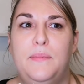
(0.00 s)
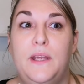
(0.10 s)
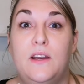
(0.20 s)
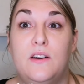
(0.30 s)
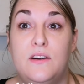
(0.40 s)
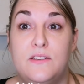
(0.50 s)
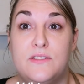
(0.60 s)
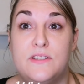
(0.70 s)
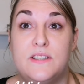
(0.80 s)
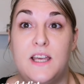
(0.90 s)

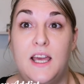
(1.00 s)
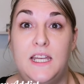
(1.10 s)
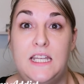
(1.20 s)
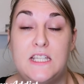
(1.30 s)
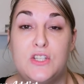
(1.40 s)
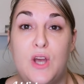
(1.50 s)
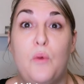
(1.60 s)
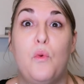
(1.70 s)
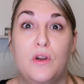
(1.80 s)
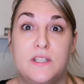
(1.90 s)
Because I
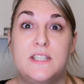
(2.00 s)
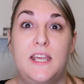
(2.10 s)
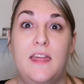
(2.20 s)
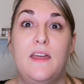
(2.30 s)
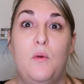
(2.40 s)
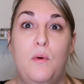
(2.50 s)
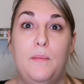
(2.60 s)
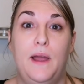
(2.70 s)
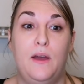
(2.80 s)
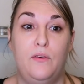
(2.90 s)
want to get that 1
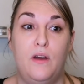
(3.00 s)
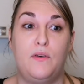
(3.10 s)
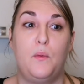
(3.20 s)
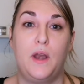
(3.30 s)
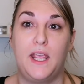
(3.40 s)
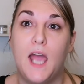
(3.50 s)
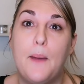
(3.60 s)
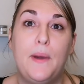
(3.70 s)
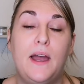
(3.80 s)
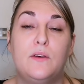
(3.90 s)
pound off. I want to get a
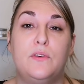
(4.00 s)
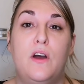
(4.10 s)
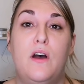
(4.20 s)
pound